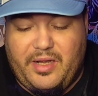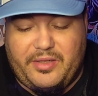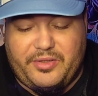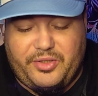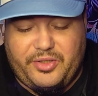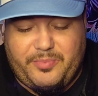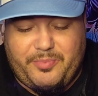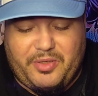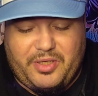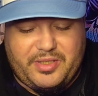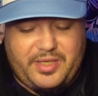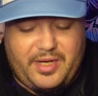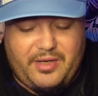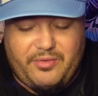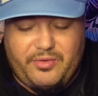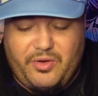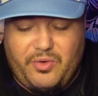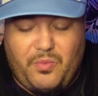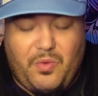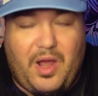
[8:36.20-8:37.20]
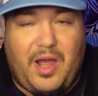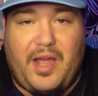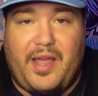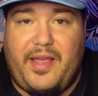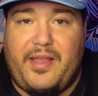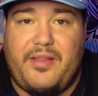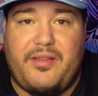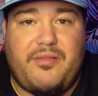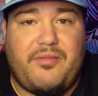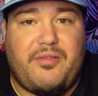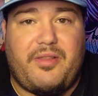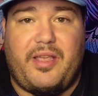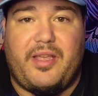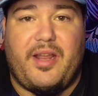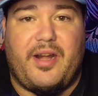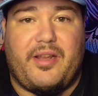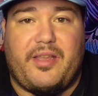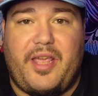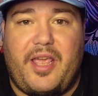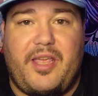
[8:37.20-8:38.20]
Just because I don't know why. They
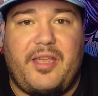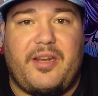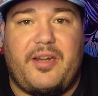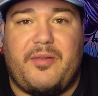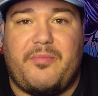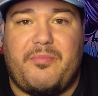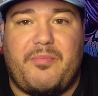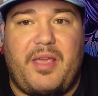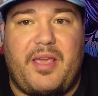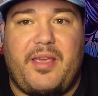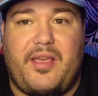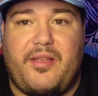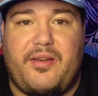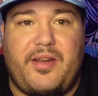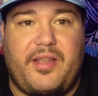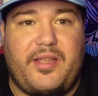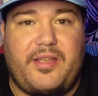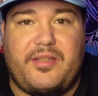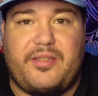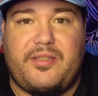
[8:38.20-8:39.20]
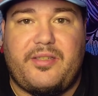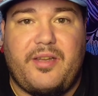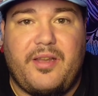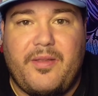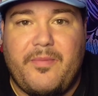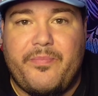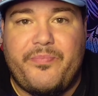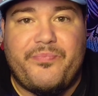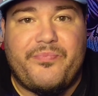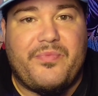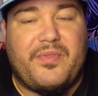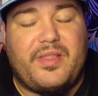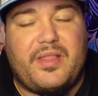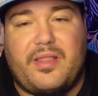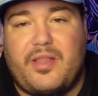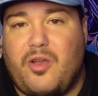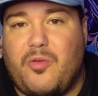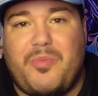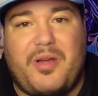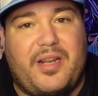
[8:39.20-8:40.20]
got to cake it in mayonnaise.
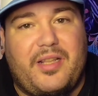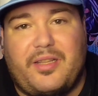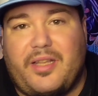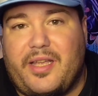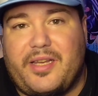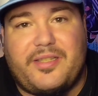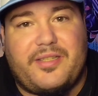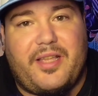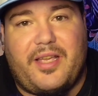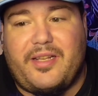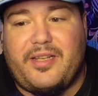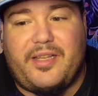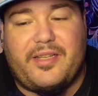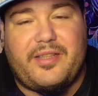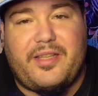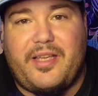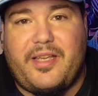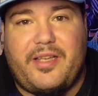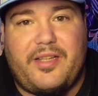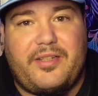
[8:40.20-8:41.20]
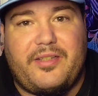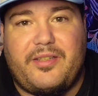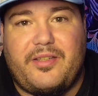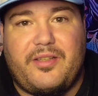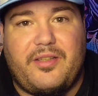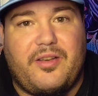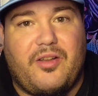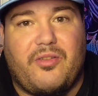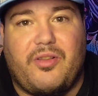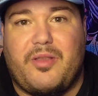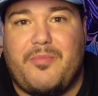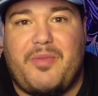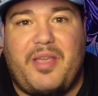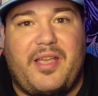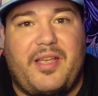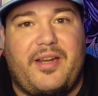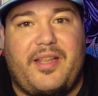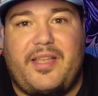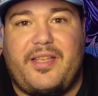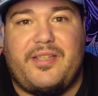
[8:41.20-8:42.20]
Nobody likes that like that. The only
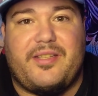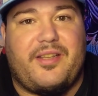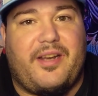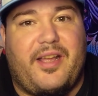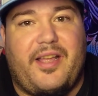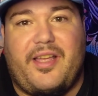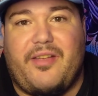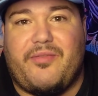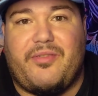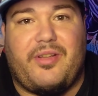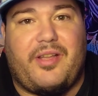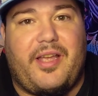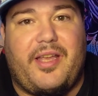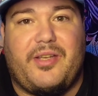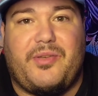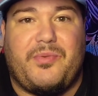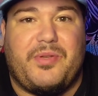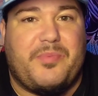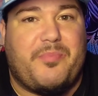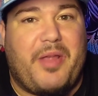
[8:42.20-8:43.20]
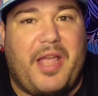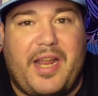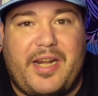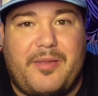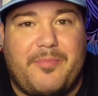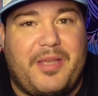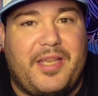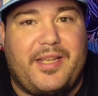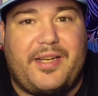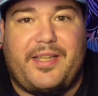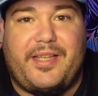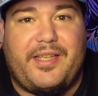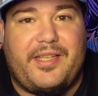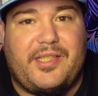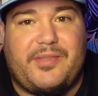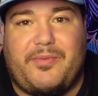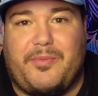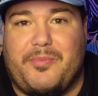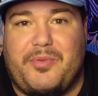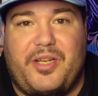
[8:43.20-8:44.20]
mayonnaise that I ever liked was patty
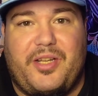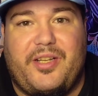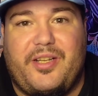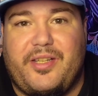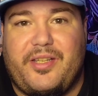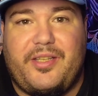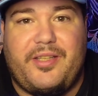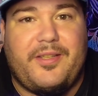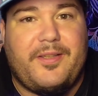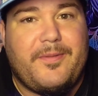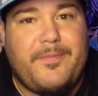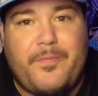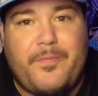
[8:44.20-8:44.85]
mayonnaise from Doug.